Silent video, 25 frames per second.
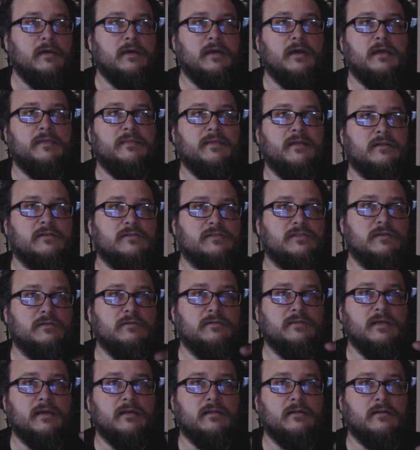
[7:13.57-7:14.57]
and then I'll slow it
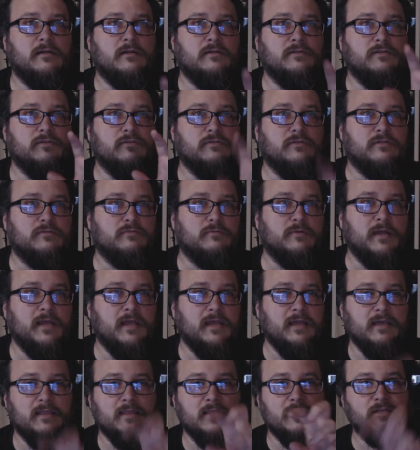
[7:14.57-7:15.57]
down and I'll do
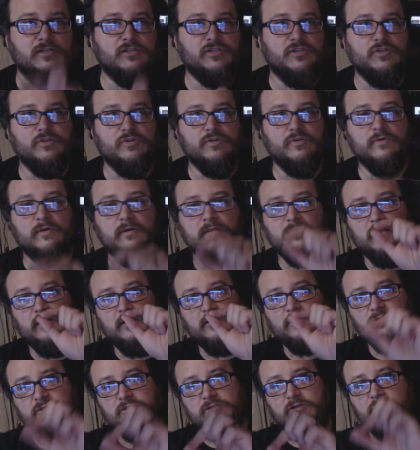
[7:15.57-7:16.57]
3 and then 2, and then I'll
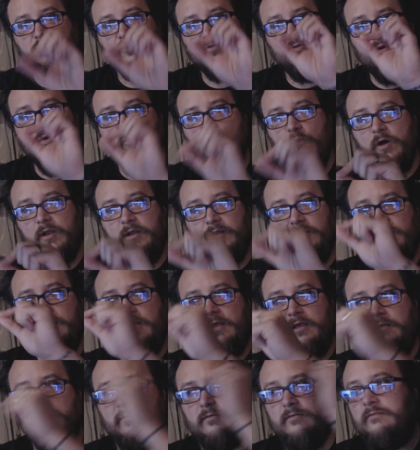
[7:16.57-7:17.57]
just start doing 1 a
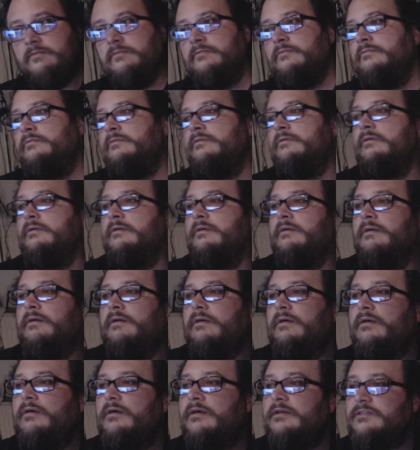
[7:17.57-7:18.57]
day
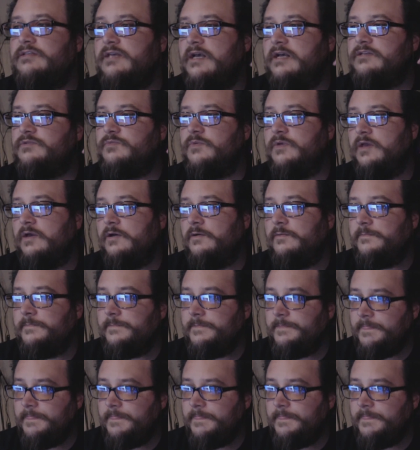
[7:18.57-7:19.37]
as we go.